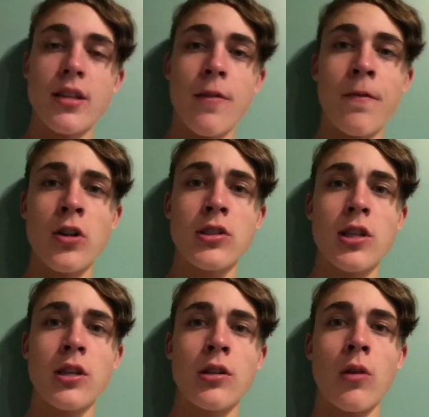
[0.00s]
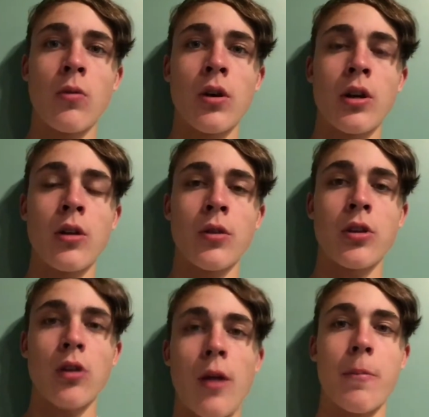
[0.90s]
so the first thing you don't want to do
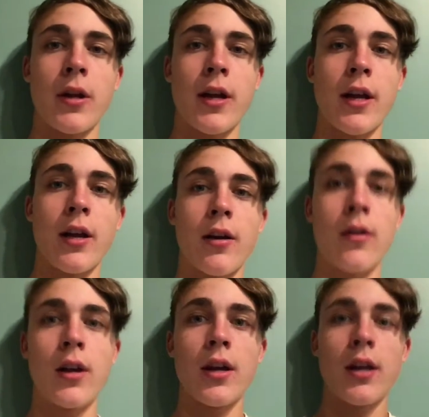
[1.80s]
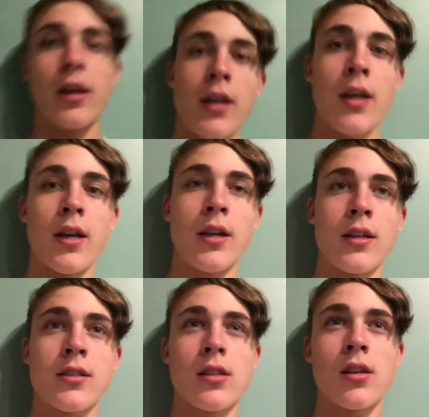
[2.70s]
with your leopard gecko
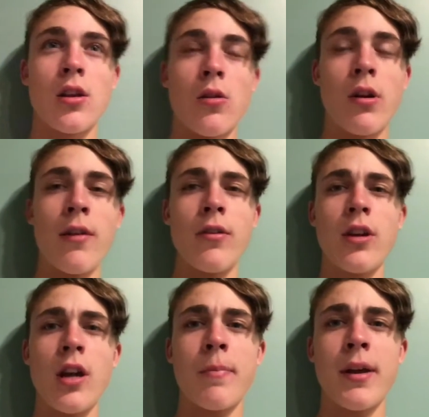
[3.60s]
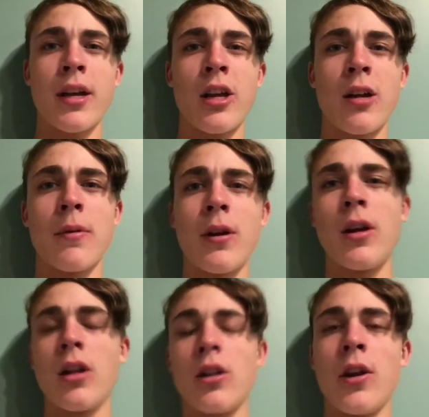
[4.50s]
is whenever you go to pick it up,
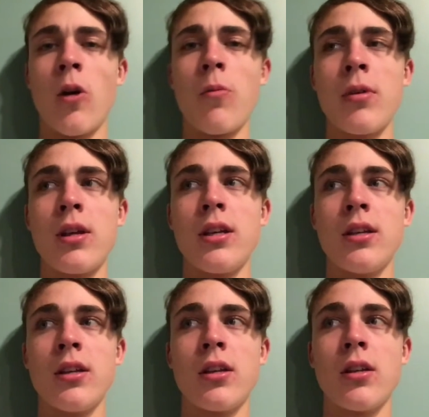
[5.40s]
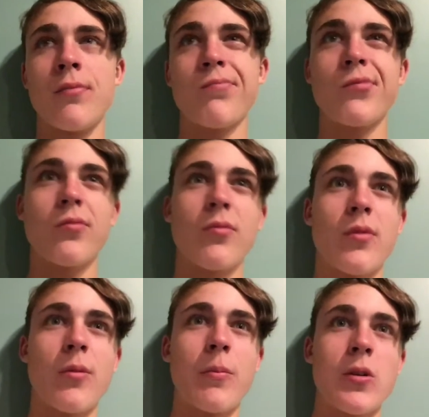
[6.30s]
don't be
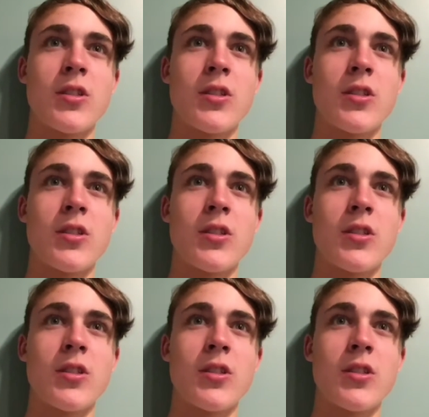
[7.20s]
per